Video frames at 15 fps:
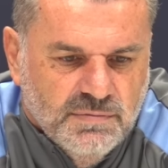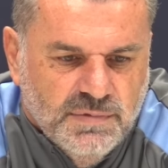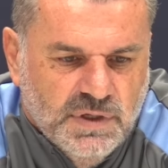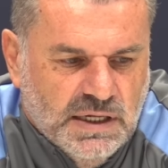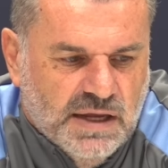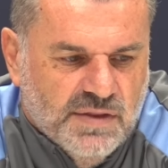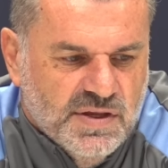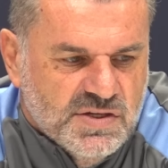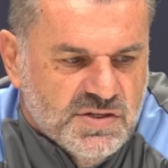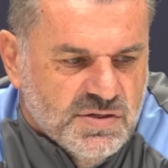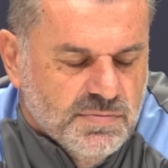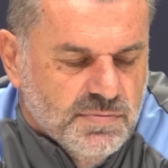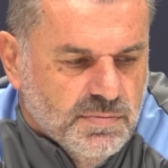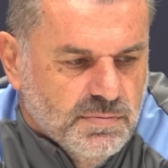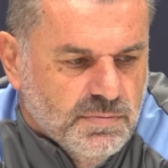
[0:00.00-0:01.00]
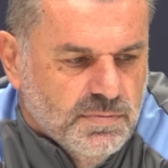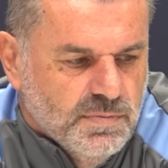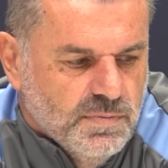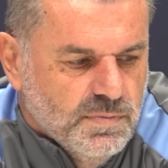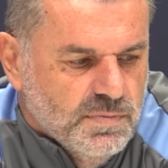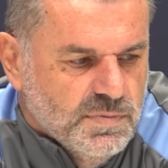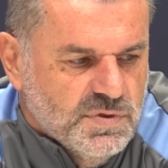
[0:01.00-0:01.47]
you know, there's
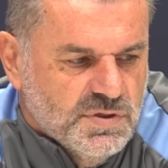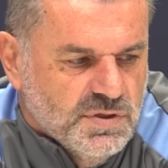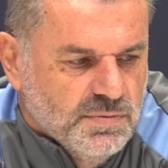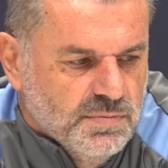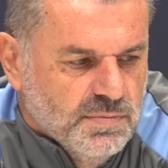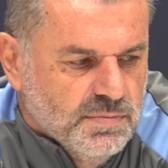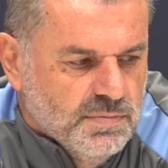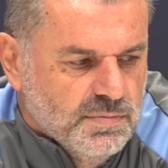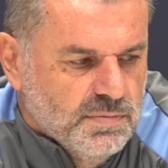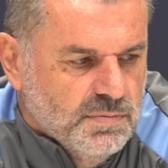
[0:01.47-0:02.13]
some